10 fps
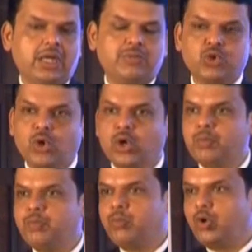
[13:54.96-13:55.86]
I'm
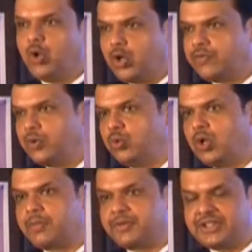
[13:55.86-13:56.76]
sure all of you who
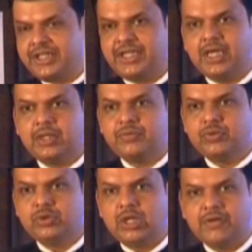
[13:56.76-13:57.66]
are present here,
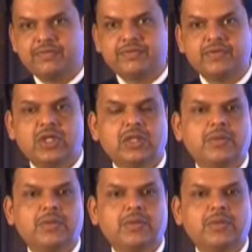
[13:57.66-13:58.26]
you have